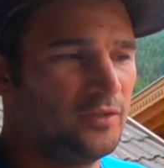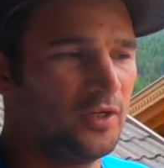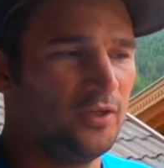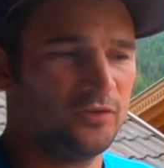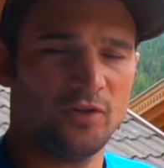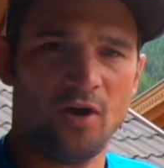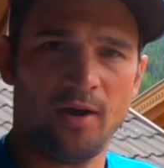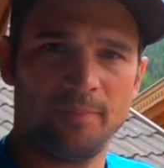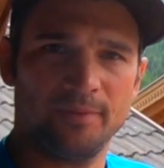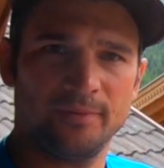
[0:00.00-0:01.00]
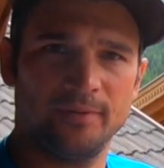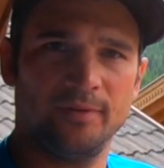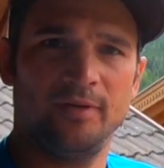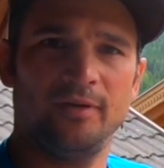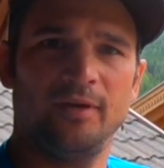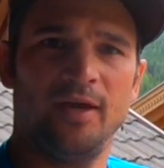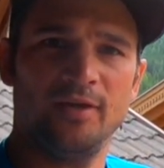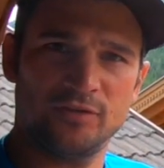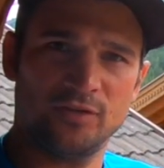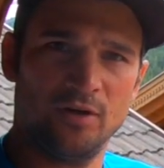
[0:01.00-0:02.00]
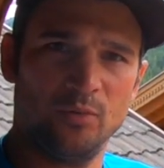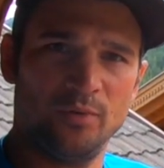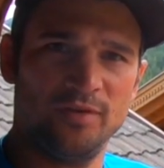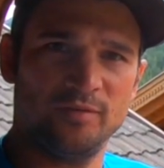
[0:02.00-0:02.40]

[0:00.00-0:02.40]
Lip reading: going to stop and start with this